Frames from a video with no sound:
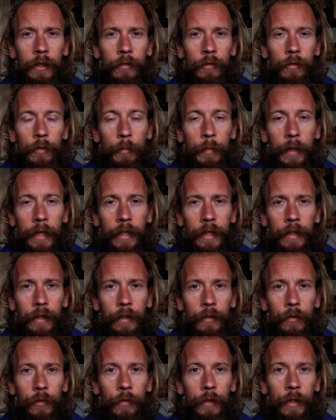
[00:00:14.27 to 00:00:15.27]
for making
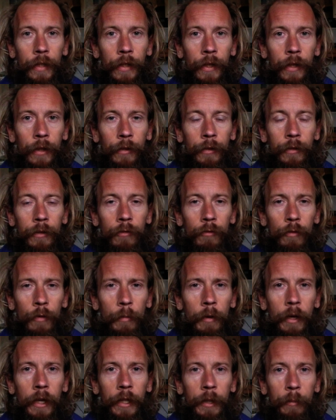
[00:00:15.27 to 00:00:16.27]
this video,
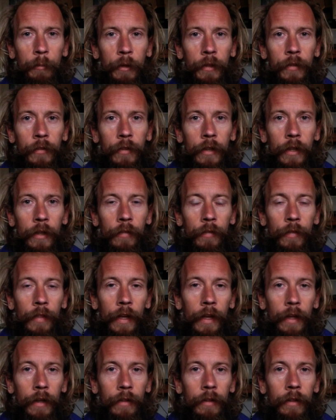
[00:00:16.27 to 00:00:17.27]
reminding myself
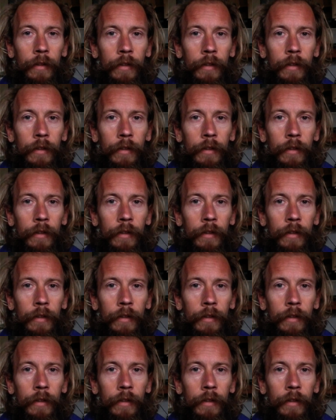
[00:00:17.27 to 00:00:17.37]
that